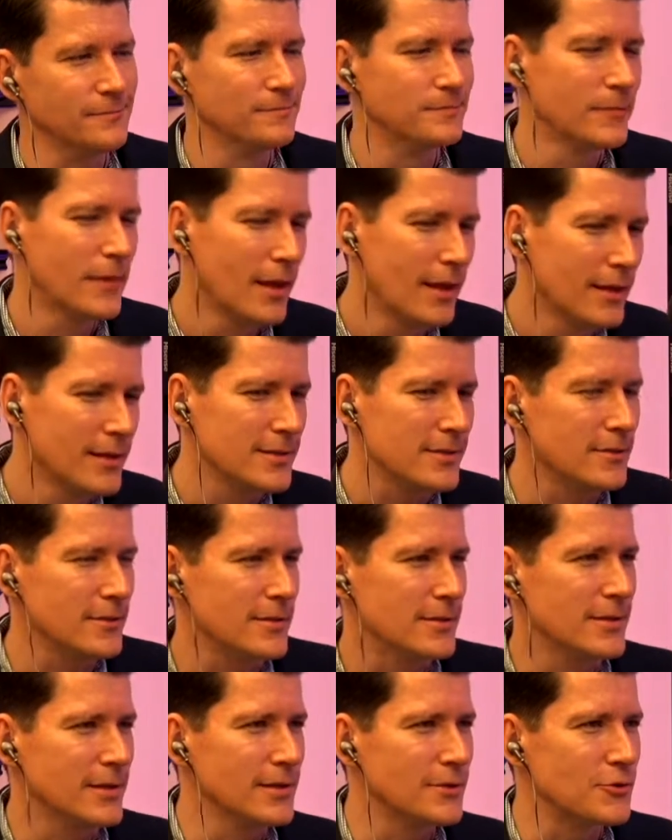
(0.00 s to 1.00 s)
And so
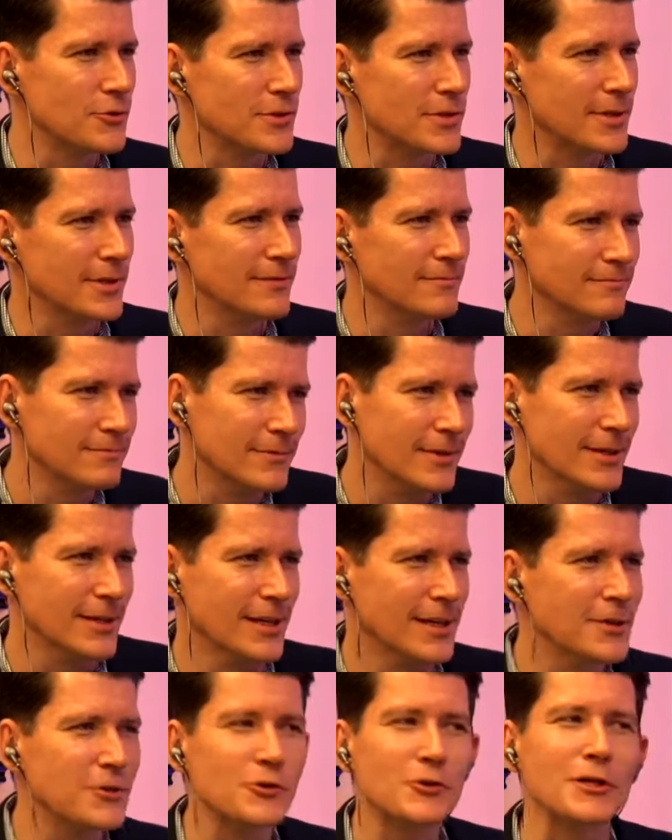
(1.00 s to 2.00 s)
it's an
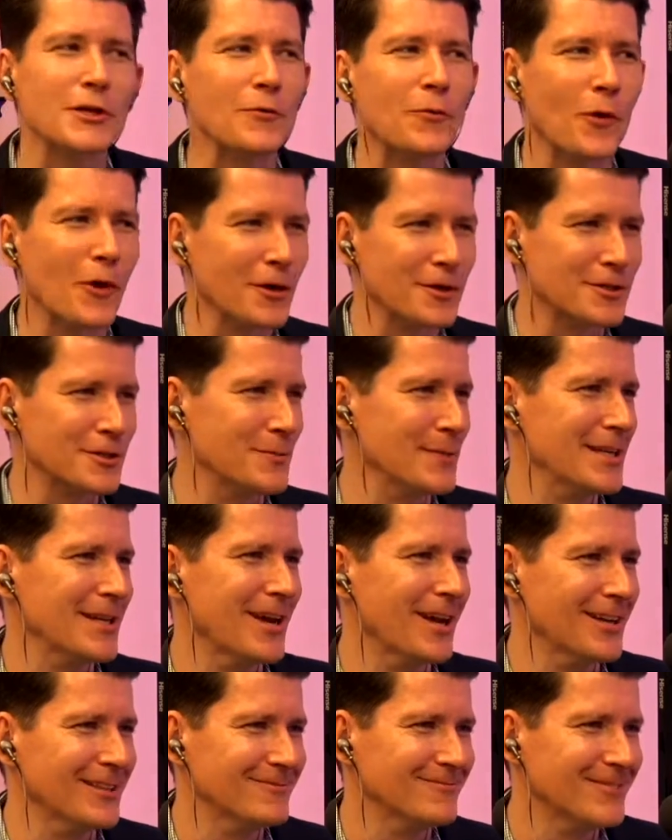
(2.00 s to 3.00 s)
interesting work to be
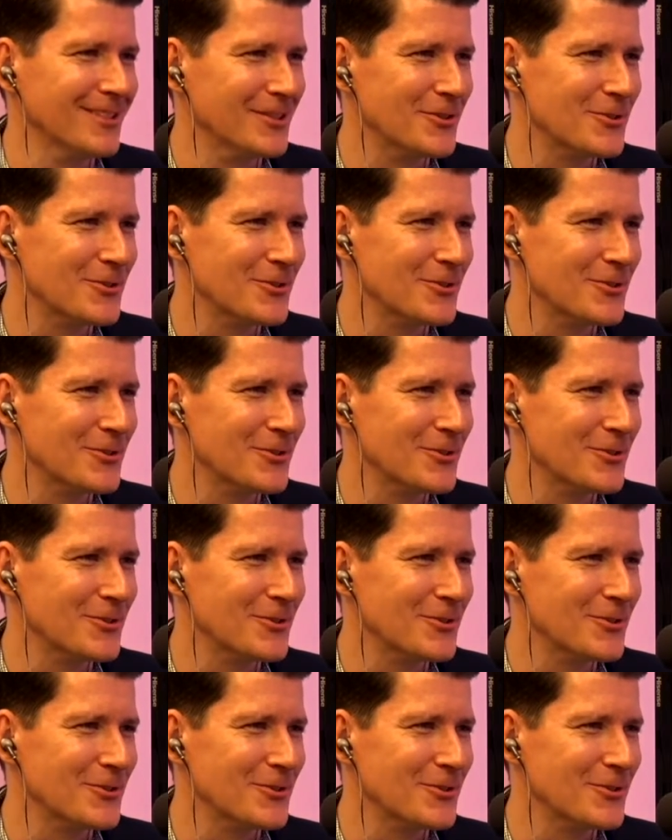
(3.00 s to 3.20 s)
done.